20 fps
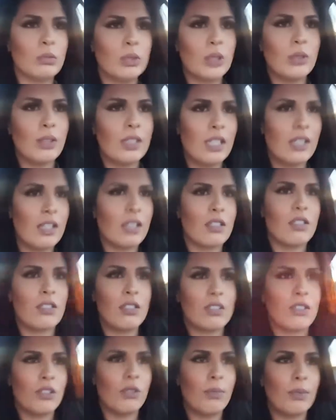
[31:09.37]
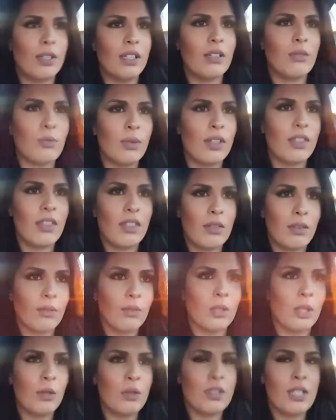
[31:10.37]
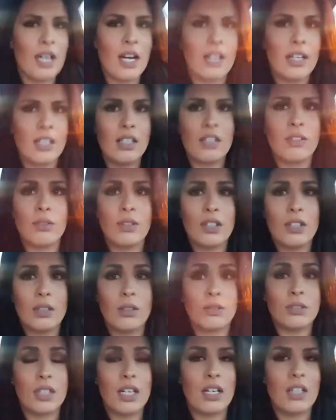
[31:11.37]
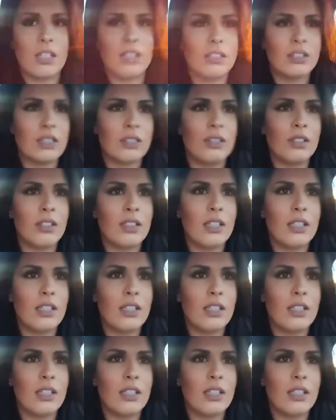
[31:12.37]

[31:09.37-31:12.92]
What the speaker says: do anything stupid with a low tire also.